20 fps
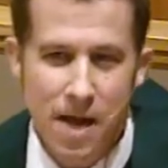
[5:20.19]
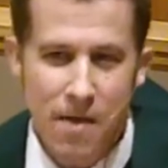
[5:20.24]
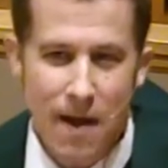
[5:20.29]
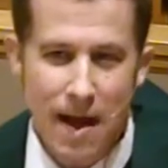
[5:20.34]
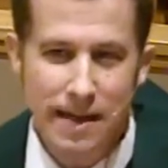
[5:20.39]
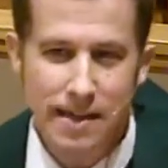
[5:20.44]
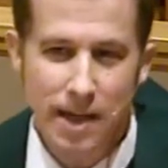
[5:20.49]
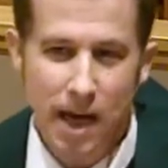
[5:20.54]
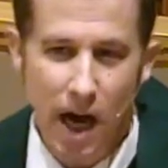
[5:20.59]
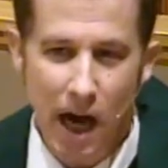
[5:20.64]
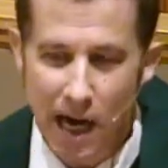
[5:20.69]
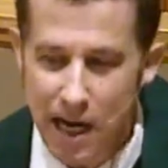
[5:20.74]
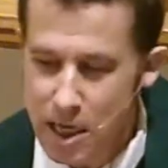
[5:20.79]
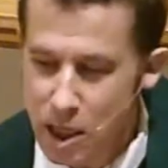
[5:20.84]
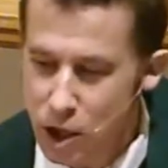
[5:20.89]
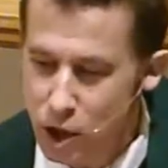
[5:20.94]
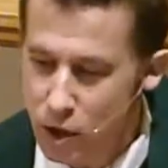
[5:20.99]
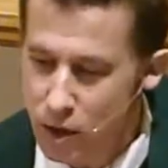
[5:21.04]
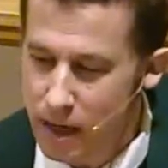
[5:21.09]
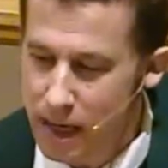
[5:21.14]
That's
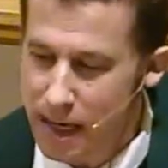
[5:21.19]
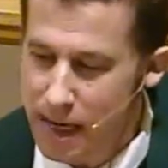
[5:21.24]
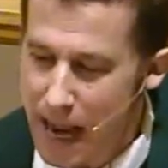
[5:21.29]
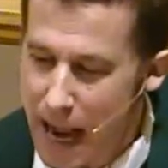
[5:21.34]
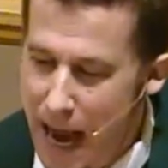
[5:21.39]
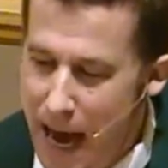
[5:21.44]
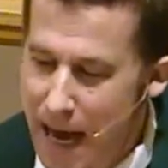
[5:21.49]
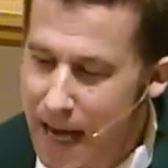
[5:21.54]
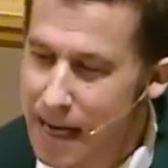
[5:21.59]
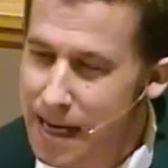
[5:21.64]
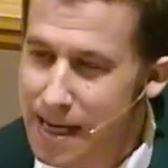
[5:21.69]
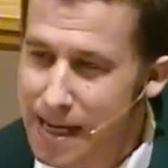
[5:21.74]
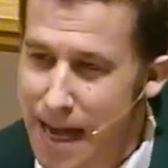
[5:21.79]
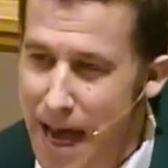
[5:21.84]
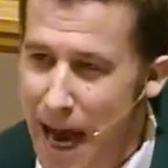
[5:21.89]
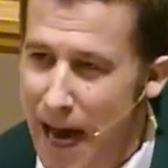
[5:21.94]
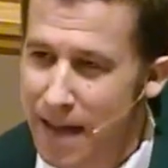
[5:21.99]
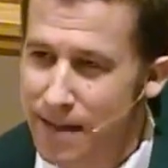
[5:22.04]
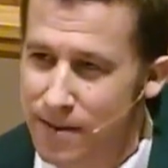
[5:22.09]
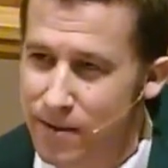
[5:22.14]
180
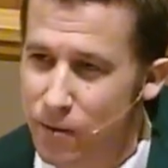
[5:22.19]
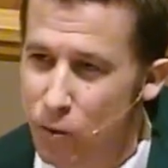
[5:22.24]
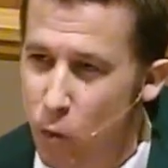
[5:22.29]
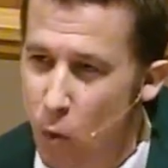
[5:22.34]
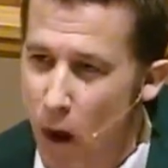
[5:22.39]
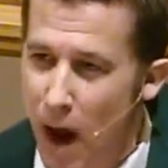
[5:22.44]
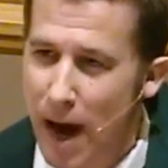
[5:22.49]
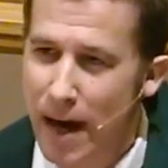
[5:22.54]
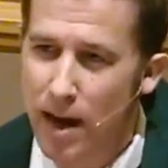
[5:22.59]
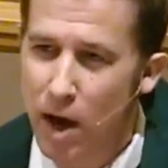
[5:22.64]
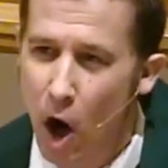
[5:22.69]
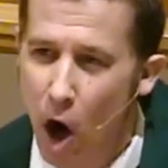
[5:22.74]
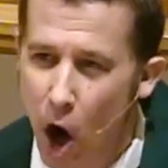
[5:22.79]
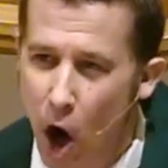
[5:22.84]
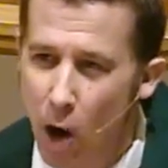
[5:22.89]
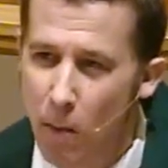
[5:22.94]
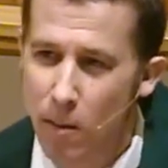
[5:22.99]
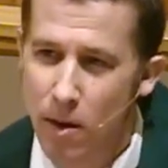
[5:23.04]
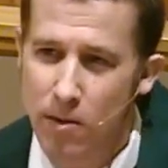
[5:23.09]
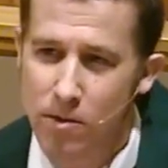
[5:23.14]
gallons of wine,
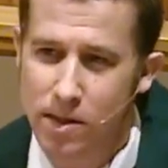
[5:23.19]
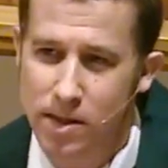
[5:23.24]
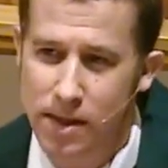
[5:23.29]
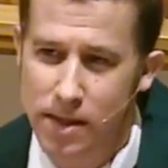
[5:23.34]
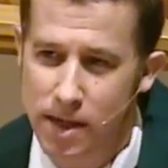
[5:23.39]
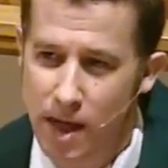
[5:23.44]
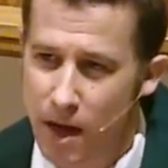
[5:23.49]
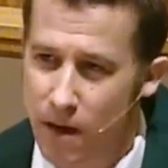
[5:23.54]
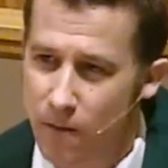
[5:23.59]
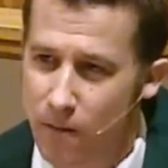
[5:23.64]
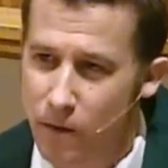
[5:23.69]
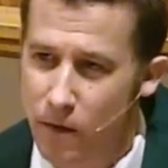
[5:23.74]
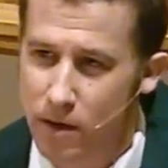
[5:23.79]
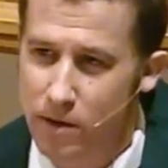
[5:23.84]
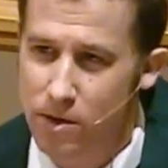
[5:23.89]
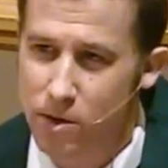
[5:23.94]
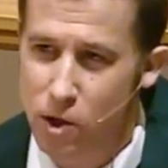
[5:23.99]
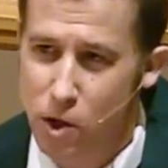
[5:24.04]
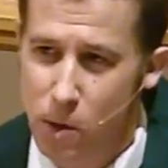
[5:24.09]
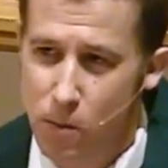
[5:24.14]
almost enough for a
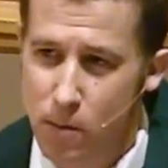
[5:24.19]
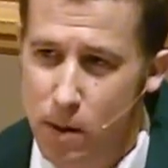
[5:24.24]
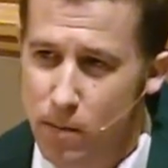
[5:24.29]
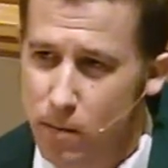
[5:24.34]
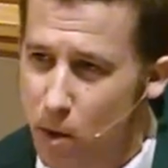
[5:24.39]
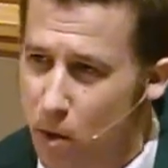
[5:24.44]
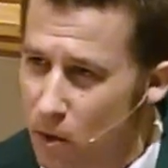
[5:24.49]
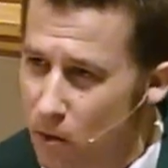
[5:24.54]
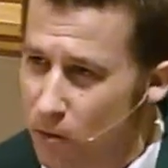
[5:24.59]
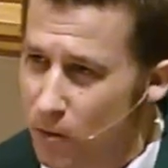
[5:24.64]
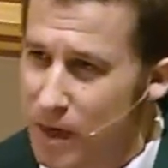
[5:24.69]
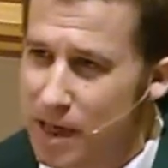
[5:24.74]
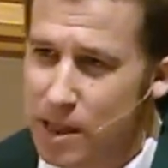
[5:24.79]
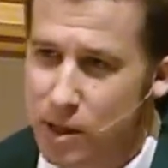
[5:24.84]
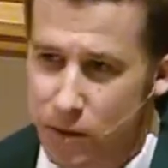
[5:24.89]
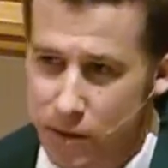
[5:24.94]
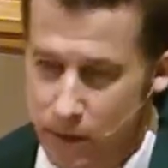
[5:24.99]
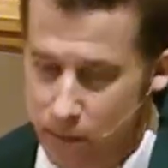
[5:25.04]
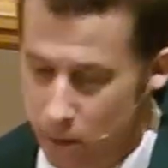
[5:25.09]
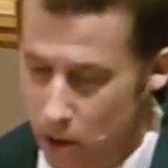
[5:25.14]
Super Bowl
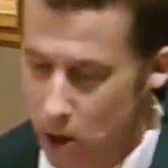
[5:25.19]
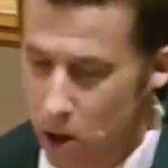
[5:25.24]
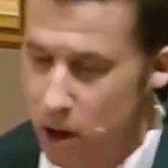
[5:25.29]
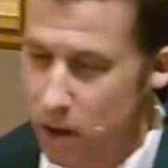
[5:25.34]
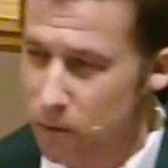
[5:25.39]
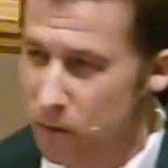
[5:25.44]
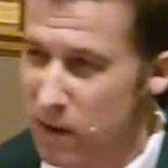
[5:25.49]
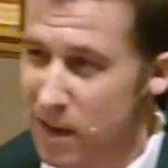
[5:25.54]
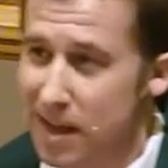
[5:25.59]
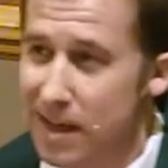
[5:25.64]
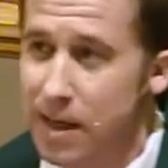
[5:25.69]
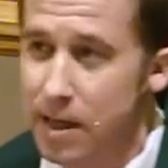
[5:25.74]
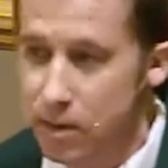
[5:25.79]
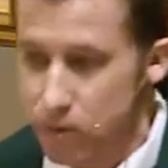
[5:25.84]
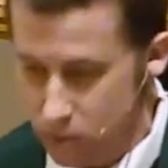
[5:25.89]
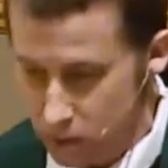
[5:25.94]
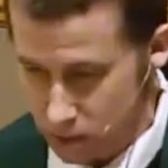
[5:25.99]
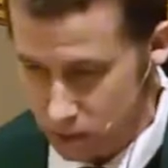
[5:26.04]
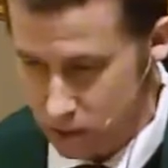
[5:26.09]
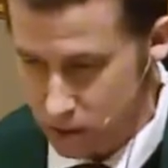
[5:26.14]
victory party for the
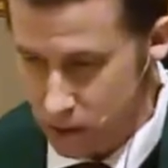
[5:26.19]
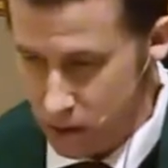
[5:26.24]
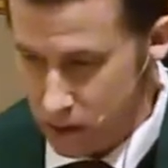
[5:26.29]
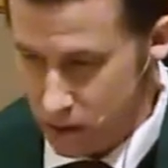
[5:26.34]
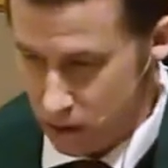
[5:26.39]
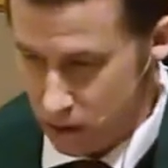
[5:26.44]
Eagles.